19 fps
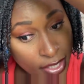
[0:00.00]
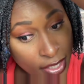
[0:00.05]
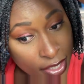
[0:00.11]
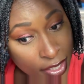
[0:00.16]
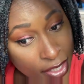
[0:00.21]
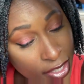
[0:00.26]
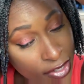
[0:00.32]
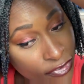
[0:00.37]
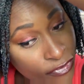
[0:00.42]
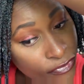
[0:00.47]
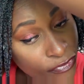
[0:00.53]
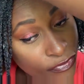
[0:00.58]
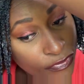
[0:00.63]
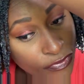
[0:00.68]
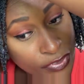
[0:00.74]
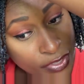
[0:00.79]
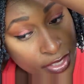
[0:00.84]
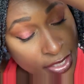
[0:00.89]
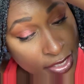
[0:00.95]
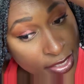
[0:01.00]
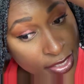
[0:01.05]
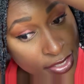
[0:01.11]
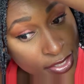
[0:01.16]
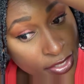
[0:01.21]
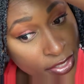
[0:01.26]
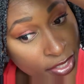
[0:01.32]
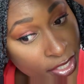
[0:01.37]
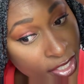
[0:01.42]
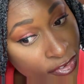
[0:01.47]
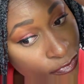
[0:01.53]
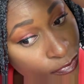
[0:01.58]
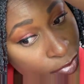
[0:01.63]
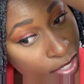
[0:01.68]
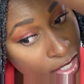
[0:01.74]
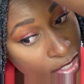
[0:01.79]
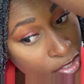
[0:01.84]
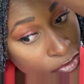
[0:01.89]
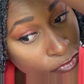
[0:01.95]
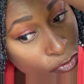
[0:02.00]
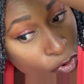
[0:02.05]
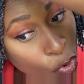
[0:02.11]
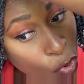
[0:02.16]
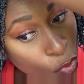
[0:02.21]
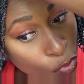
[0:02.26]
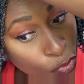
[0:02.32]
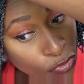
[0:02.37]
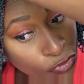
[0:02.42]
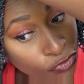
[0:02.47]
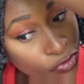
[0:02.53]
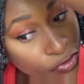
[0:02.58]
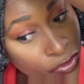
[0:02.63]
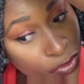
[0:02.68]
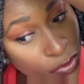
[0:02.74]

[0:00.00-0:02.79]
if this is gonna give me enough hold for the